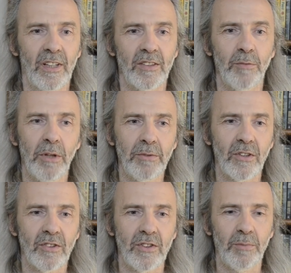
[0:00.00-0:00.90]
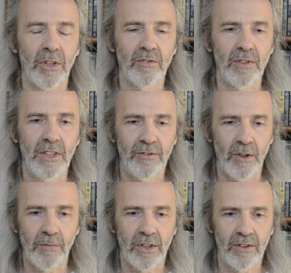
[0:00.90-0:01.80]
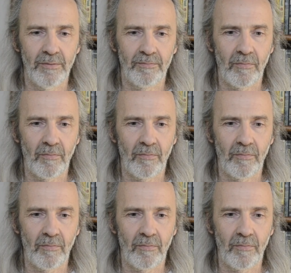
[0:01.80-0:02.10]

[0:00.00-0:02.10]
So permaculture's approach really is very much